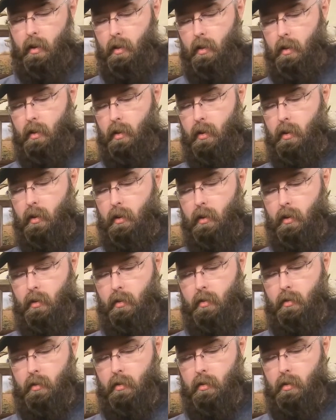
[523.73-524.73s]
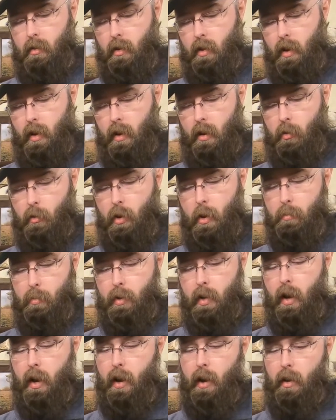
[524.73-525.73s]
the uh, crimp
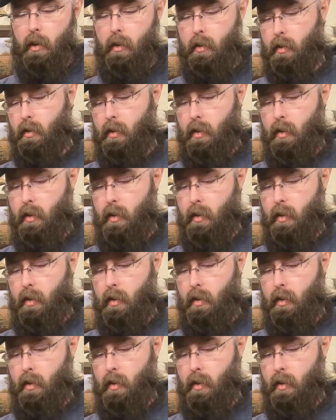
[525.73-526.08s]
die